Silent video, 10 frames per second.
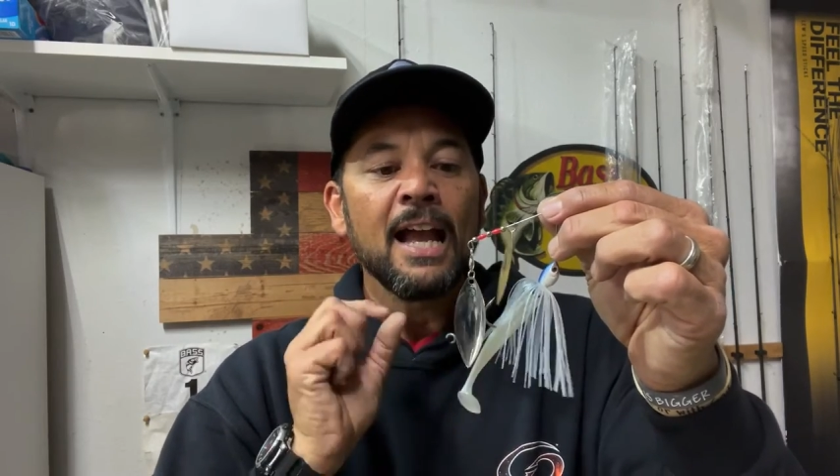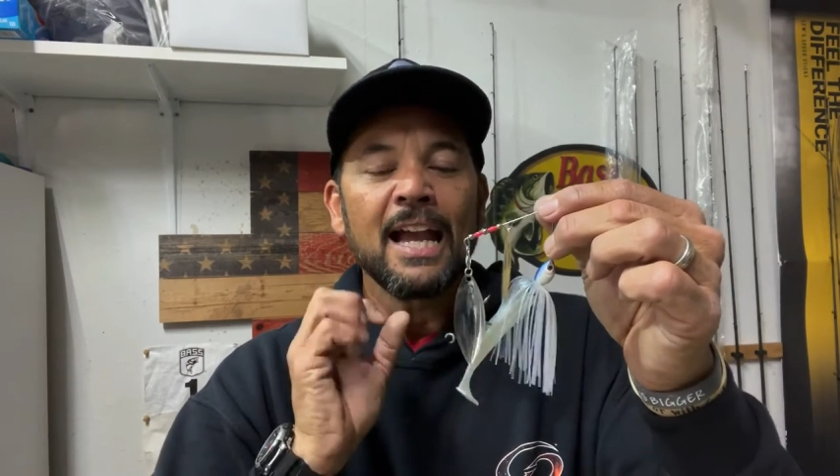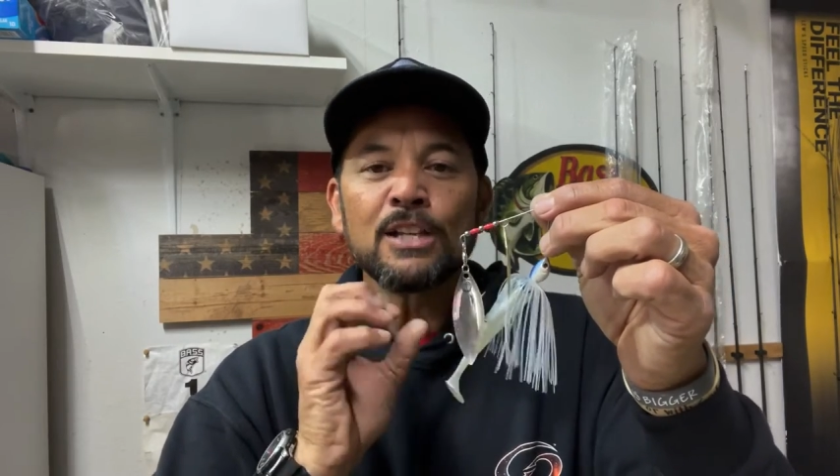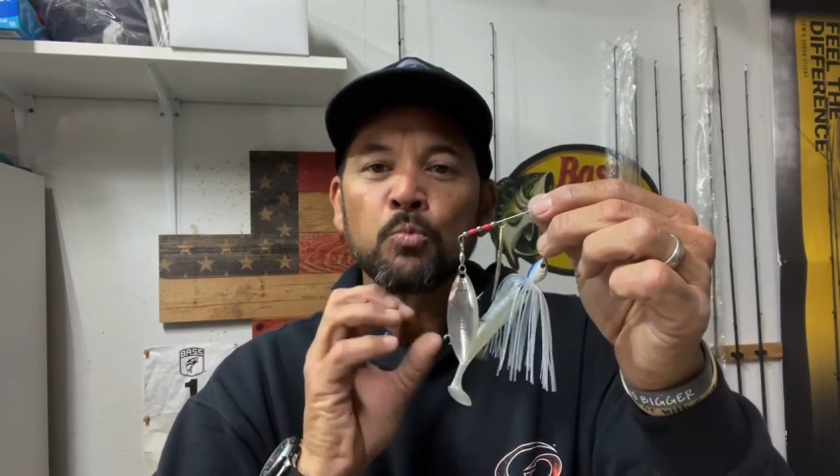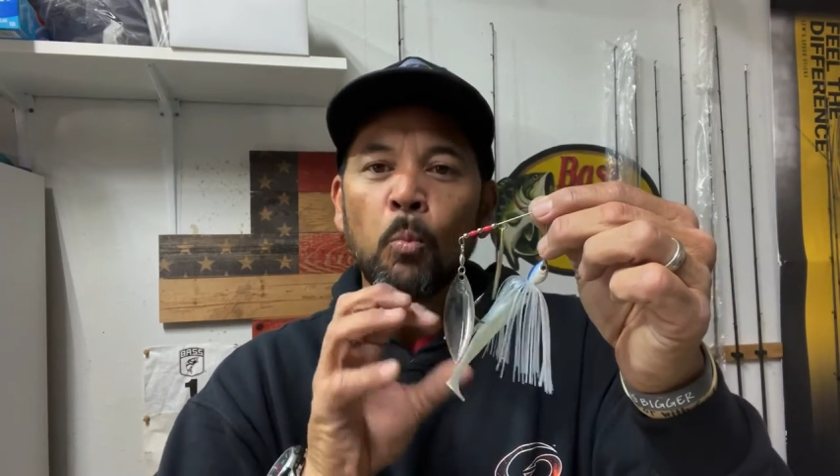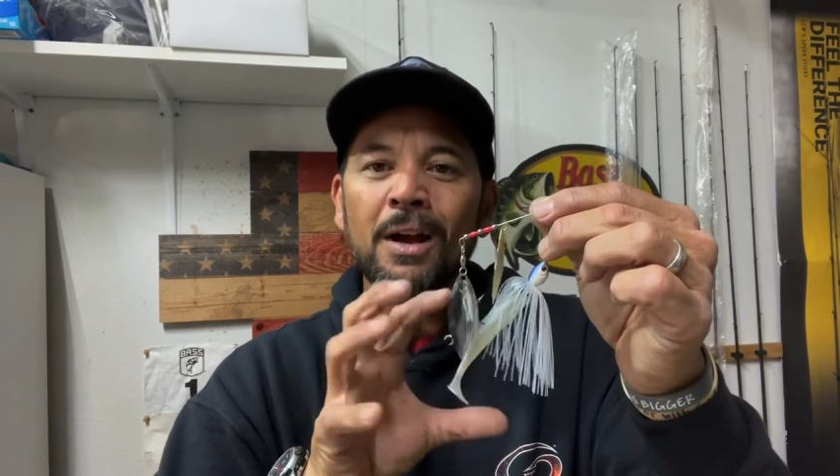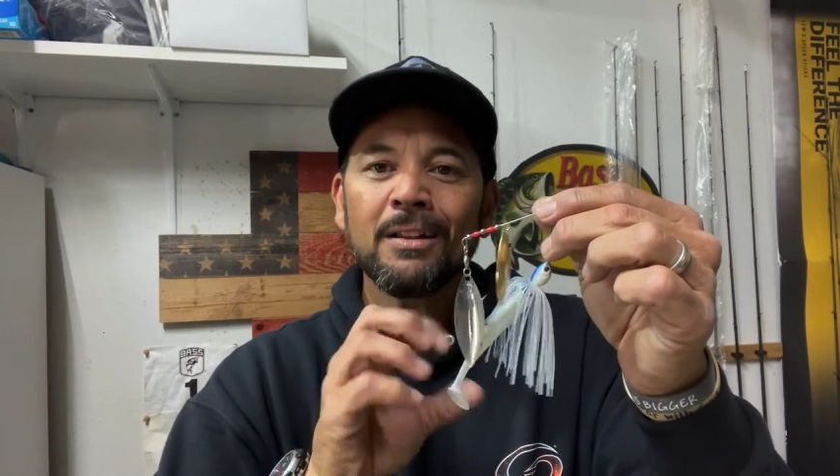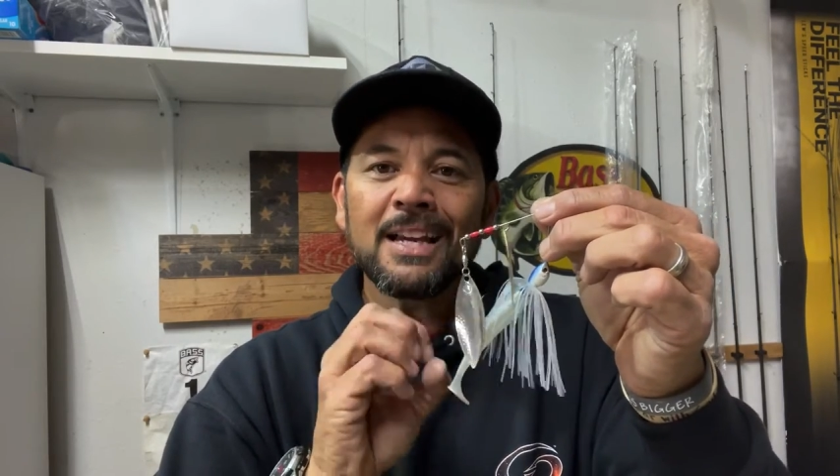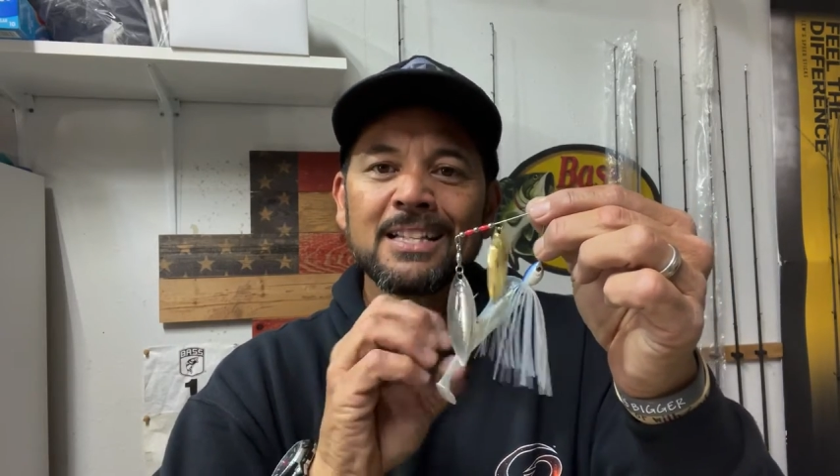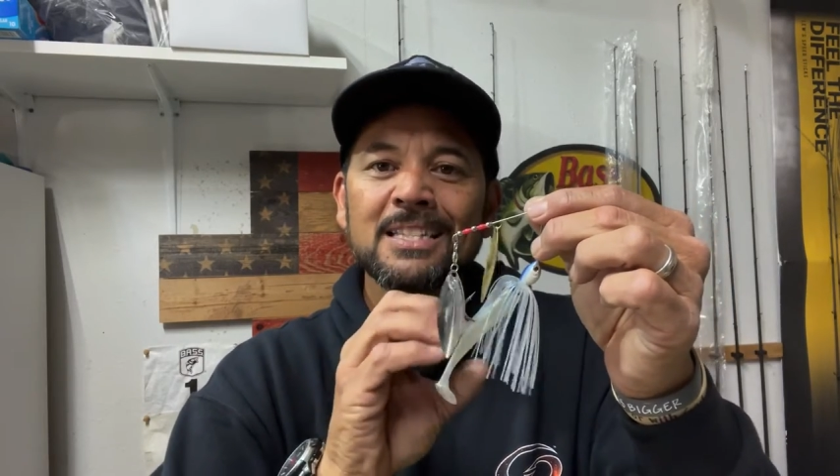as well
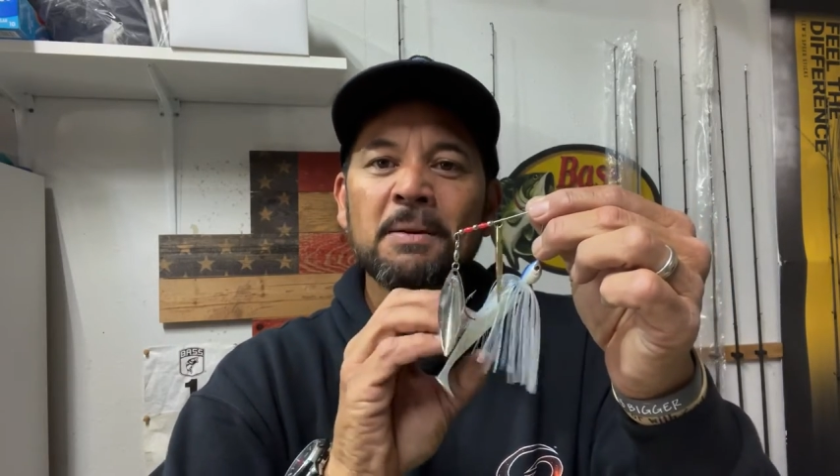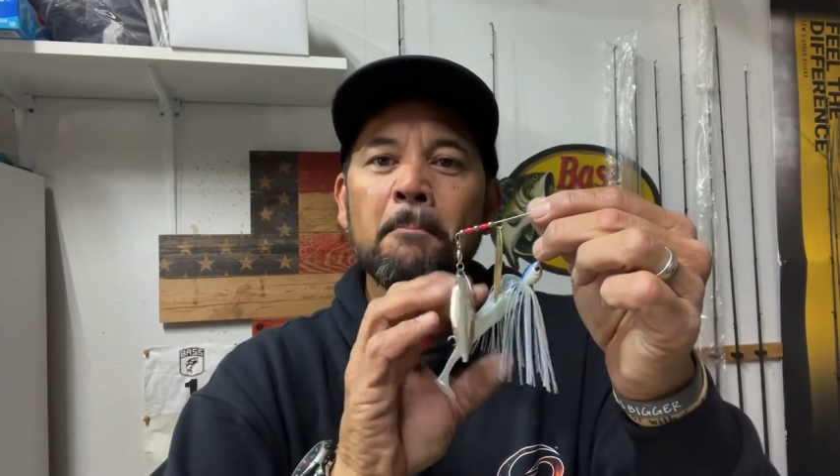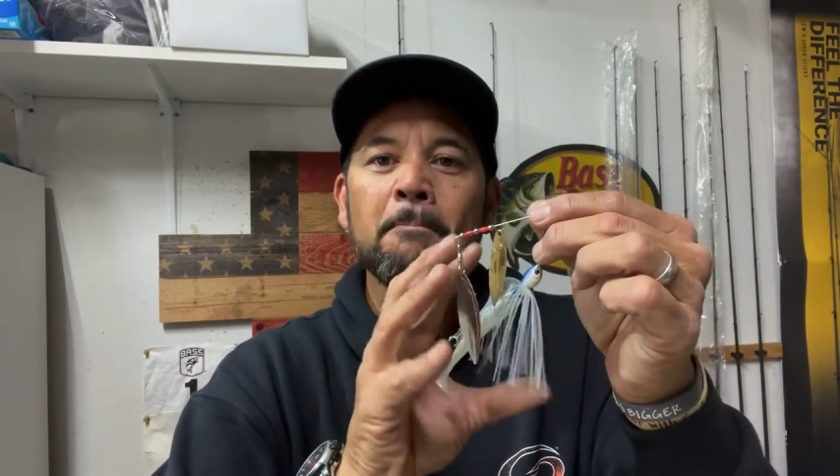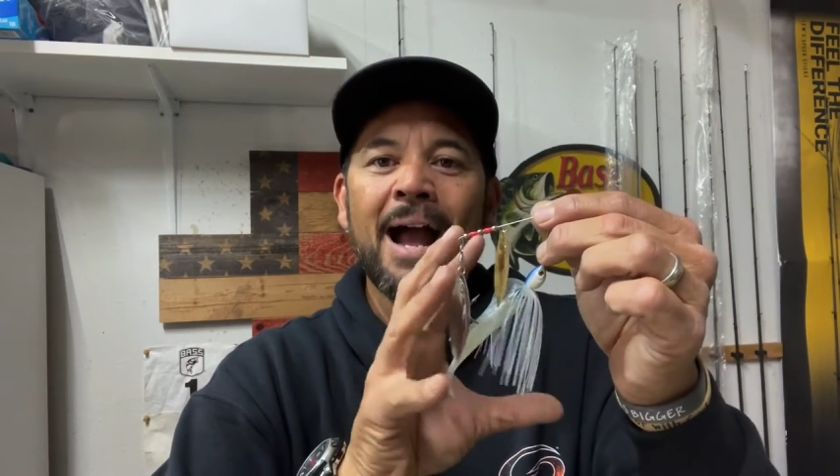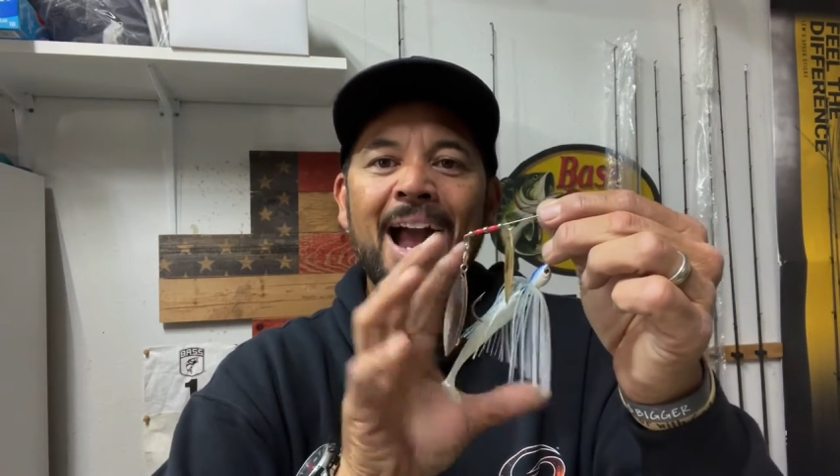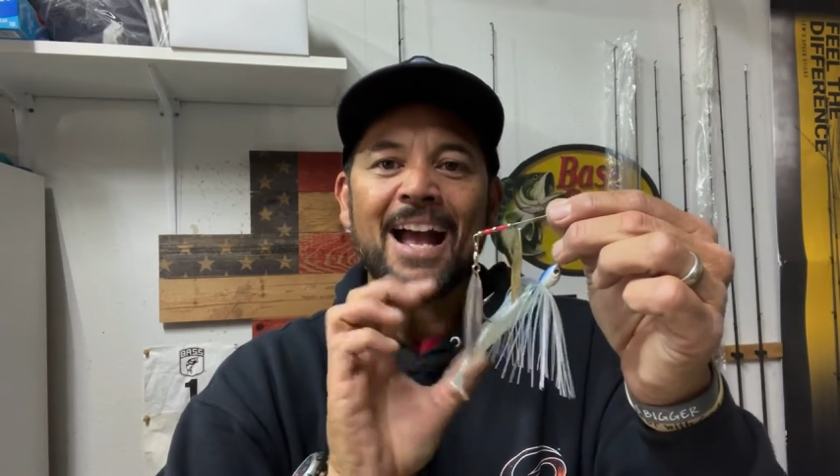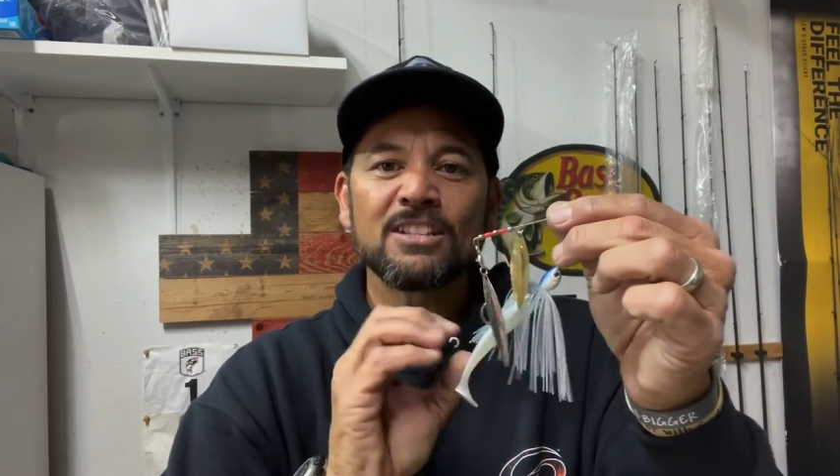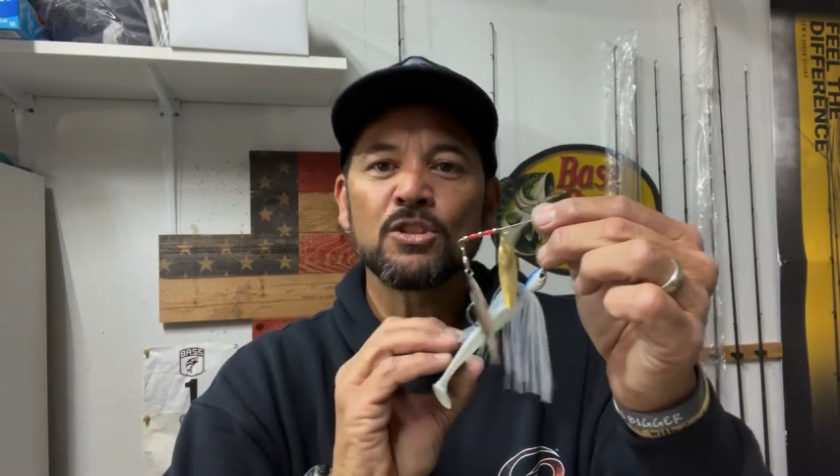as some mass.